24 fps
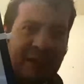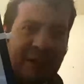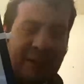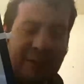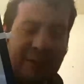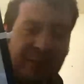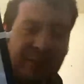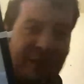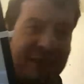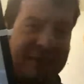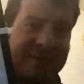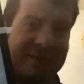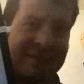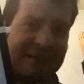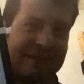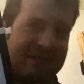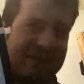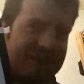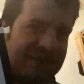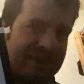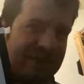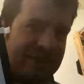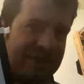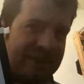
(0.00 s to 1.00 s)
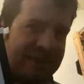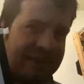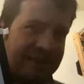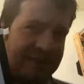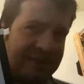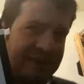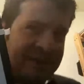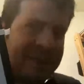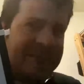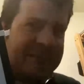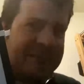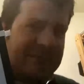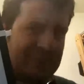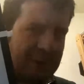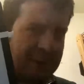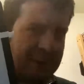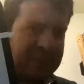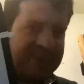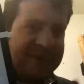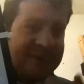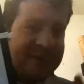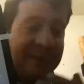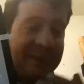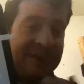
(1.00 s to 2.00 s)
This is
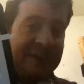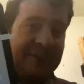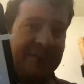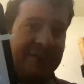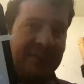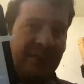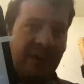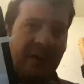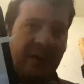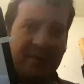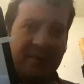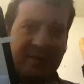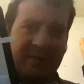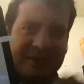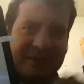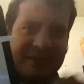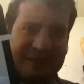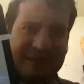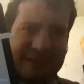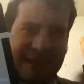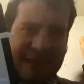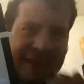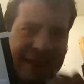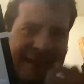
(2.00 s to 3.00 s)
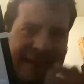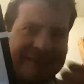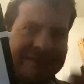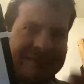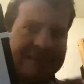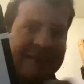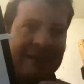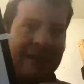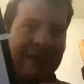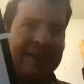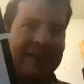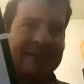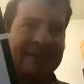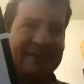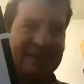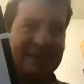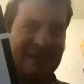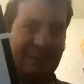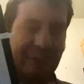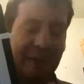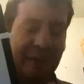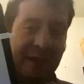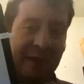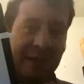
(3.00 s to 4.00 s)
representative of the stage select
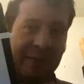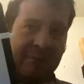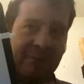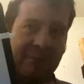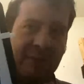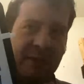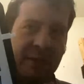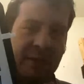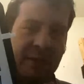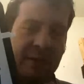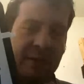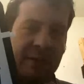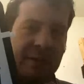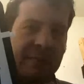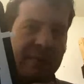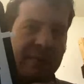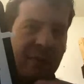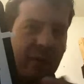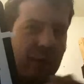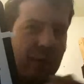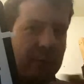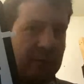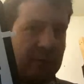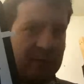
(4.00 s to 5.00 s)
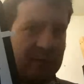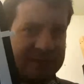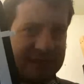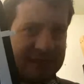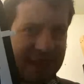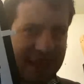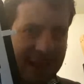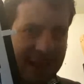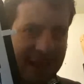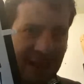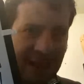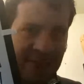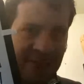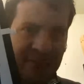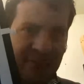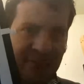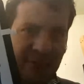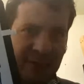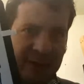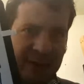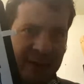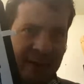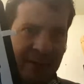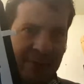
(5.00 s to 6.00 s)
screen for almost
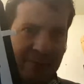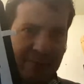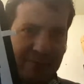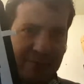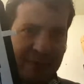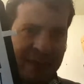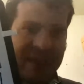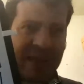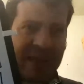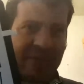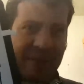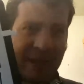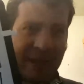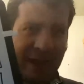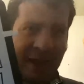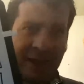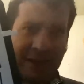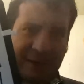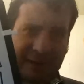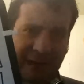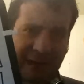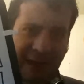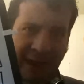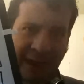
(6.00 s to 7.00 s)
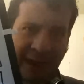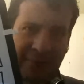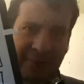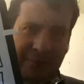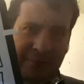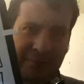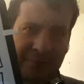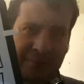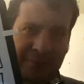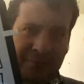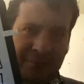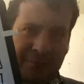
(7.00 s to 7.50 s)
every Mega Man game